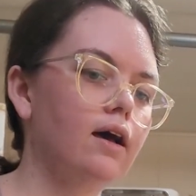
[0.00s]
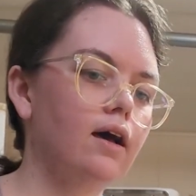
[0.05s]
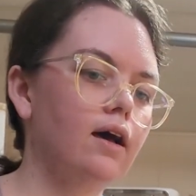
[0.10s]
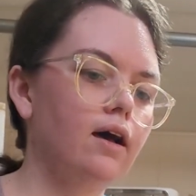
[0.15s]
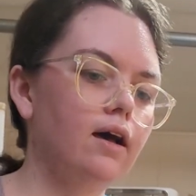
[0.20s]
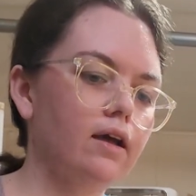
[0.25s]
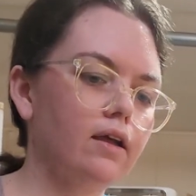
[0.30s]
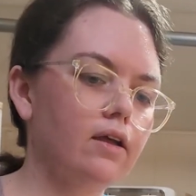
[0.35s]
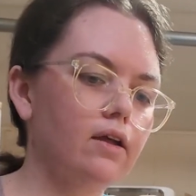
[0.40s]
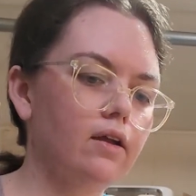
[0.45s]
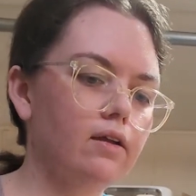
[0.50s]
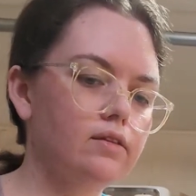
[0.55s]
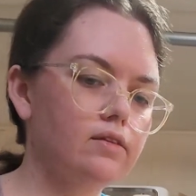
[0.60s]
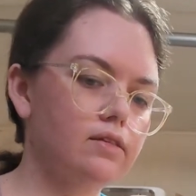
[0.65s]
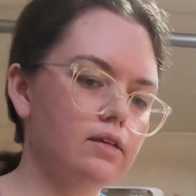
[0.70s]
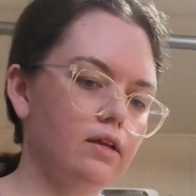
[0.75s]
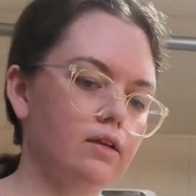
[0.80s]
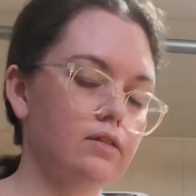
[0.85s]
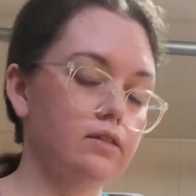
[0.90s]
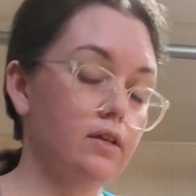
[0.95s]
I gotta
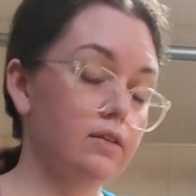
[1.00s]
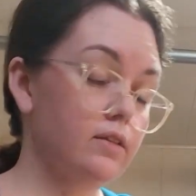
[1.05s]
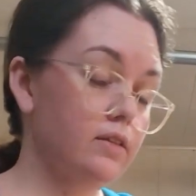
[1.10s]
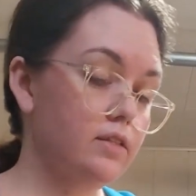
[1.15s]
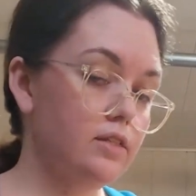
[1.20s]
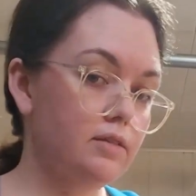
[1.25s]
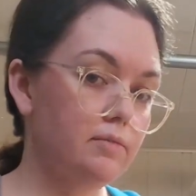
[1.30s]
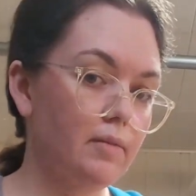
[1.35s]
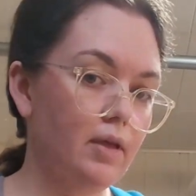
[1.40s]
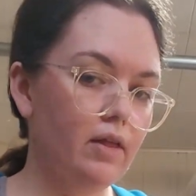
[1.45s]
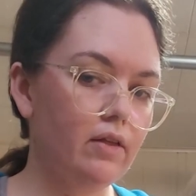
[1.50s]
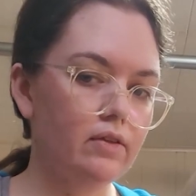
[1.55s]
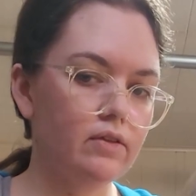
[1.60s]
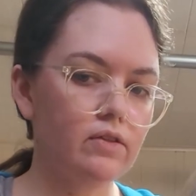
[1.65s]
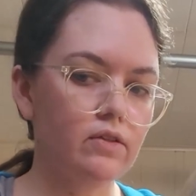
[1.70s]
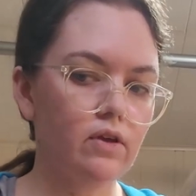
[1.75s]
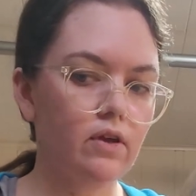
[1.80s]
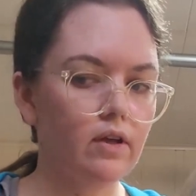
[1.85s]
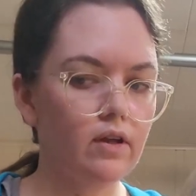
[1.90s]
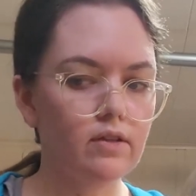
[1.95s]
say, it doesn't smell as
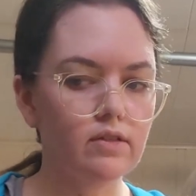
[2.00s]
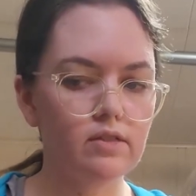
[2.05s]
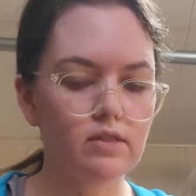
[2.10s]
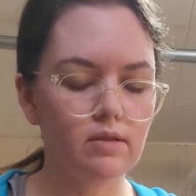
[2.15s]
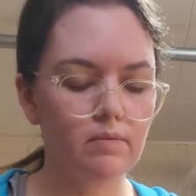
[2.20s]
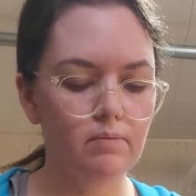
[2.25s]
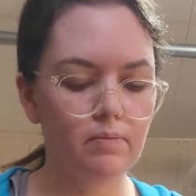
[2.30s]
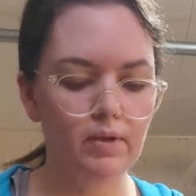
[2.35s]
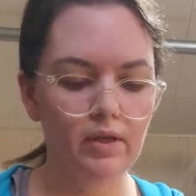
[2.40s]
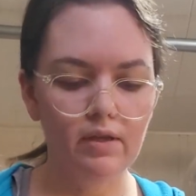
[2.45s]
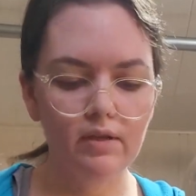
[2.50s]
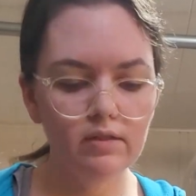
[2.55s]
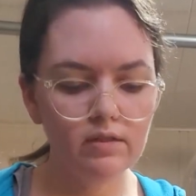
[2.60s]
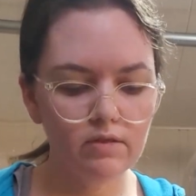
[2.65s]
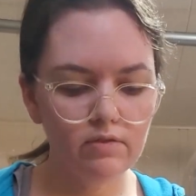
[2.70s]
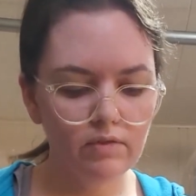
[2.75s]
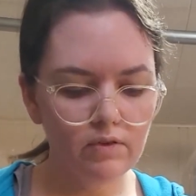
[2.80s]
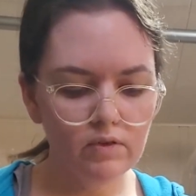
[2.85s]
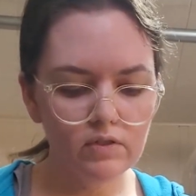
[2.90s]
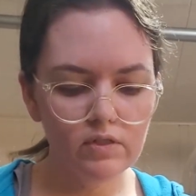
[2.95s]
good as the beans
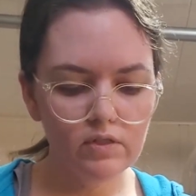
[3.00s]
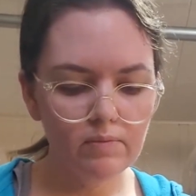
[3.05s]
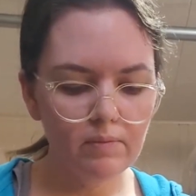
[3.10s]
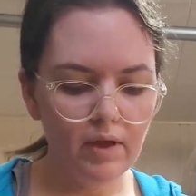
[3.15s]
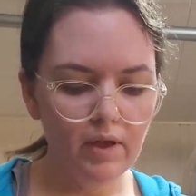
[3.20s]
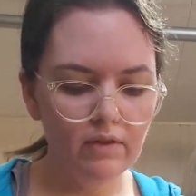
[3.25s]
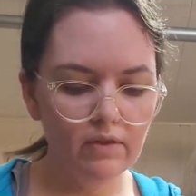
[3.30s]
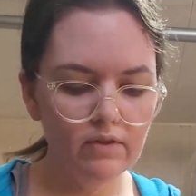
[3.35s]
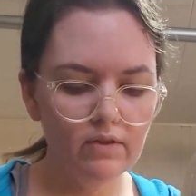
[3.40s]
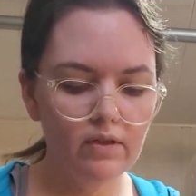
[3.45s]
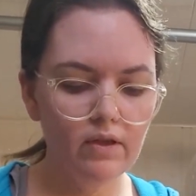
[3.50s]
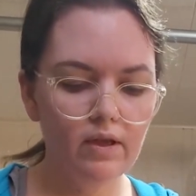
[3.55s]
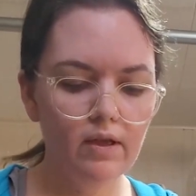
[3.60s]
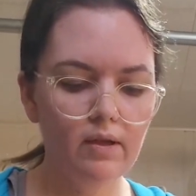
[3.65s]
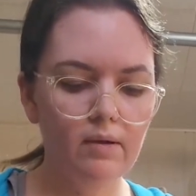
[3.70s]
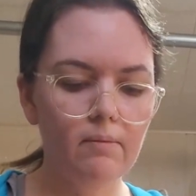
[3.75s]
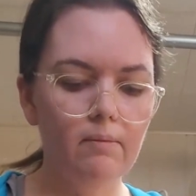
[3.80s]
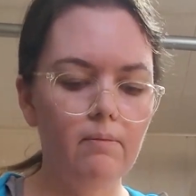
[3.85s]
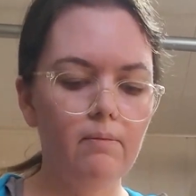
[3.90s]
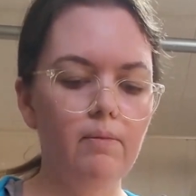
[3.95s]
first smelt,
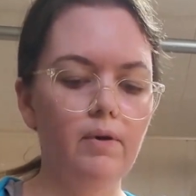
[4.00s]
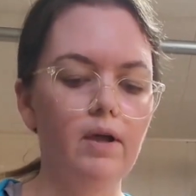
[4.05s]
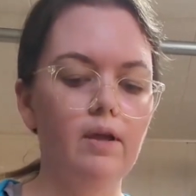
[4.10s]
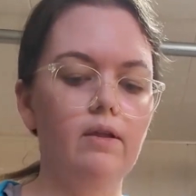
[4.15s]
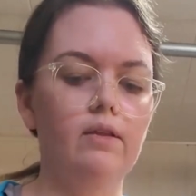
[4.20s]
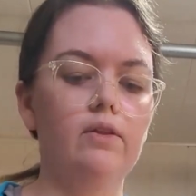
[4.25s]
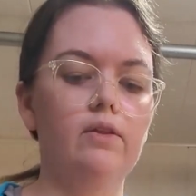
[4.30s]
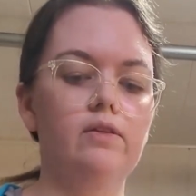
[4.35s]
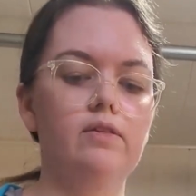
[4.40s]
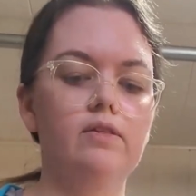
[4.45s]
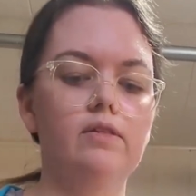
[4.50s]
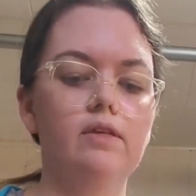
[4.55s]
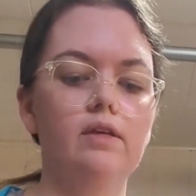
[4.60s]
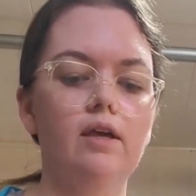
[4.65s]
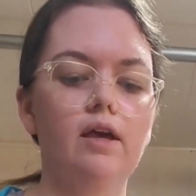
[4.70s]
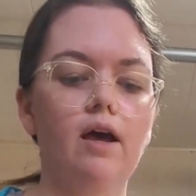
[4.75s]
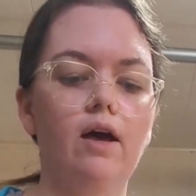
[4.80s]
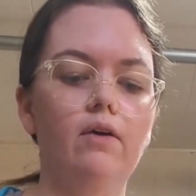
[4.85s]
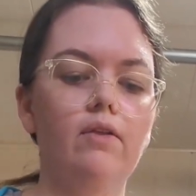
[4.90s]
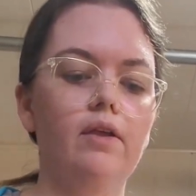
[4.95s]
but let's see
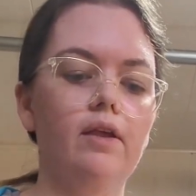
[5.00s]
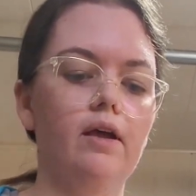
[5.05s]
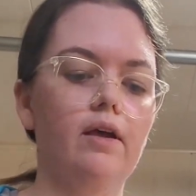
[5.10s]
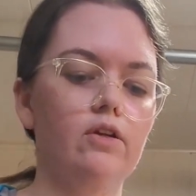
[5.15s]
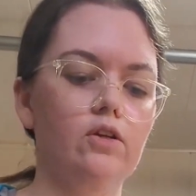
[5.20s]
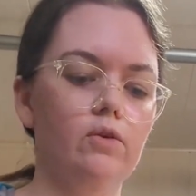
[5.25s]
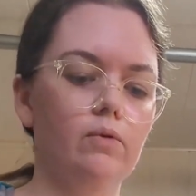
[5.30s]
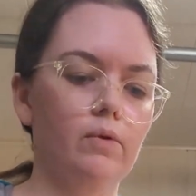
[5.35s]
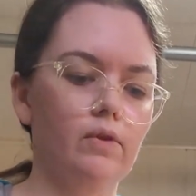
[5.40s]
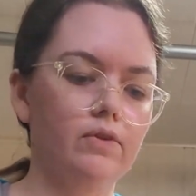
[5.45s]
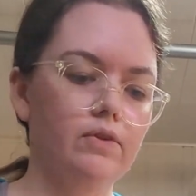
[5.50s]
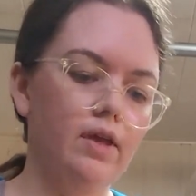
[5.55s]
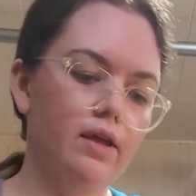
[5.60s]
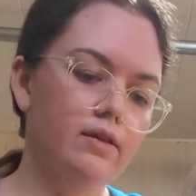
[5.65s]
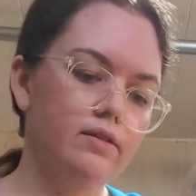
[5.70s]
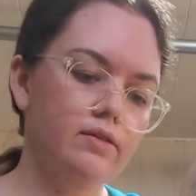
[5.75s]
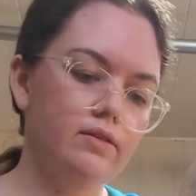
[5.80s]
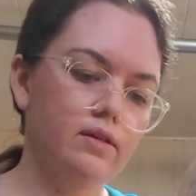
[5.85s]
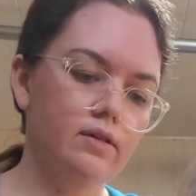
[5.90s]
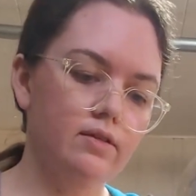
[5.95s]
how the actual
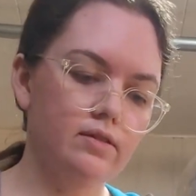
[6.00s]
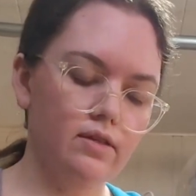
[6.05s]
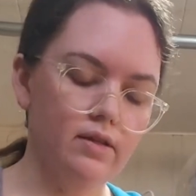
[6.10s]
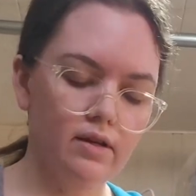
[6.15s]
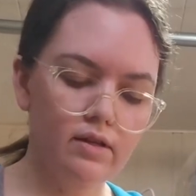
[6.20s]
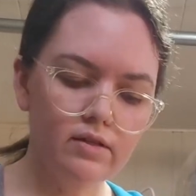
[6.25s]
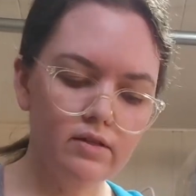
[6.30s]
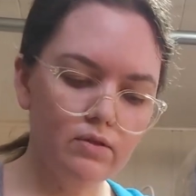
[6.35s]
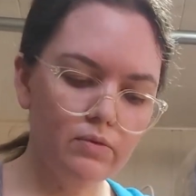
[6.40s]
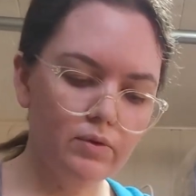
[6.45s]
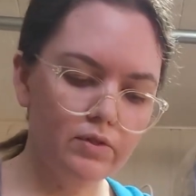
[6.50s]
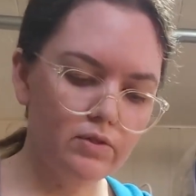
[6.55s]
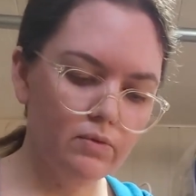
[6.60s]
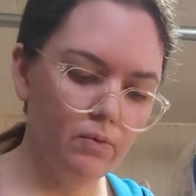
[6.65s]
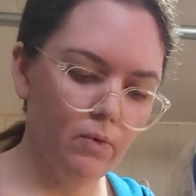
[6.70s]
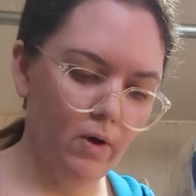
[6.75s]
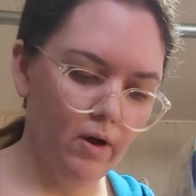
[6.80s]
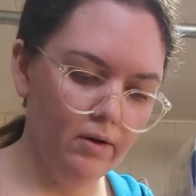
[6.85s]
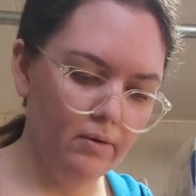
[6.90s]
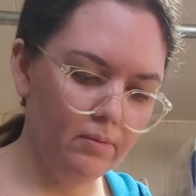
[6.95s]
taste is. It is Swiss
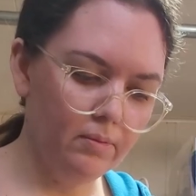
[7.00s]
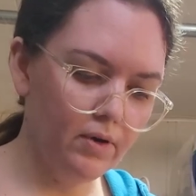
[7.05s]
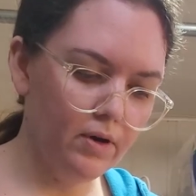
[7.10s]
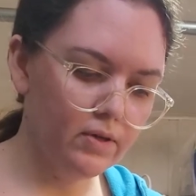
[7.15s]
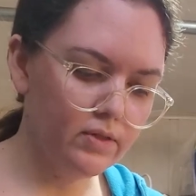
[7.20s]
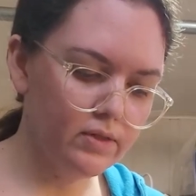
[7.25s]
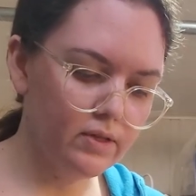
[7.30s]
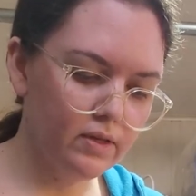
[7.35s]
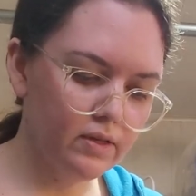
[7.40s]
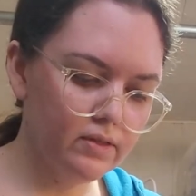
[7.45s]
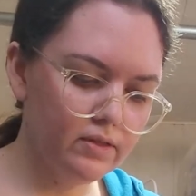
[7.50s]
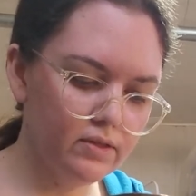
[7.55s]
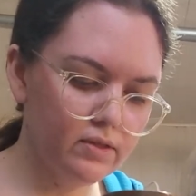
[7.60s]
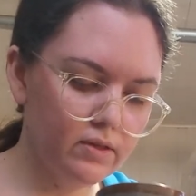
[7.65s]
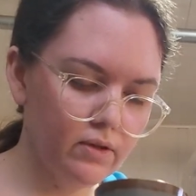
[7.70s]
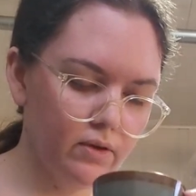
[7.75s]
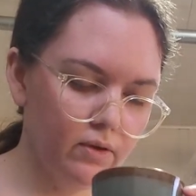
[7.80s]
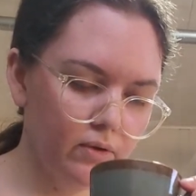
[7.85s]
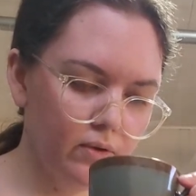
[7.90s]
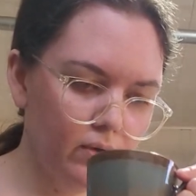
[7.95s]
water processed,
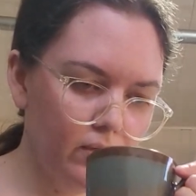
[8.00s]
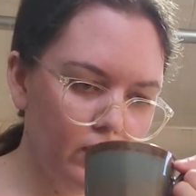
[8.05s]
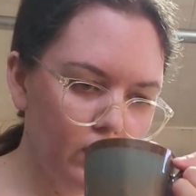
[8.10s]
so...